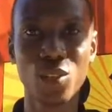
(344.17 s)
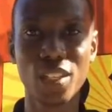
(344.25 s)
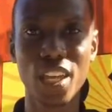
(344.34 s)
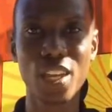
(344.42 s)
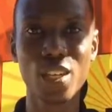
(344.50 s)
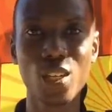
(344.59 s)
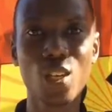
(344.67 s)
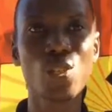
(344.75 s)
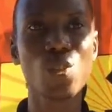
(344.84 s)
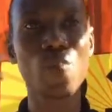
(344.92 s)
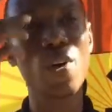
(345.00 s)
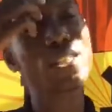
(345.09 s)
Okay,
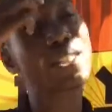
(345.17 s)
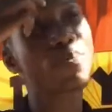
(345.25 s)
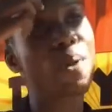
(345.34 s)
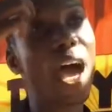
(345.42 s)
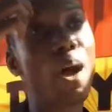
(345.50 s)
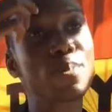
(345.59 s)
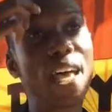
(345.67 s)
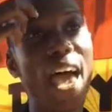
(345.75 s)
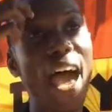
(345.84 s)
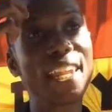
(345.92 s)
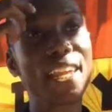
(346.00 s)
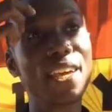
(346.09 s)
so perhaps
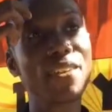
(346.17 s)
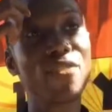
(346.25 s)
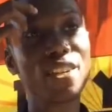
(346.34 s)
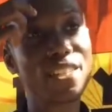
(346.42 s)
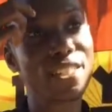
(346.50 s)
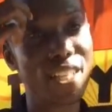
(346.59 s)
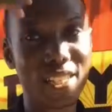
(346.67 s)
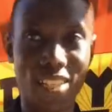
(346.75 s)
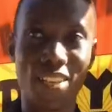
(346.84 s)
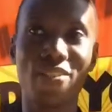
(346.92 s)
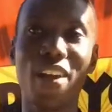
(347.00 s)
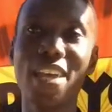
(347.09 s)
I had a
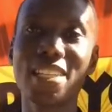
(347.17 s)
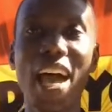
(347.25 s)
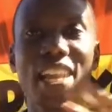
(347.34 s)
city, right?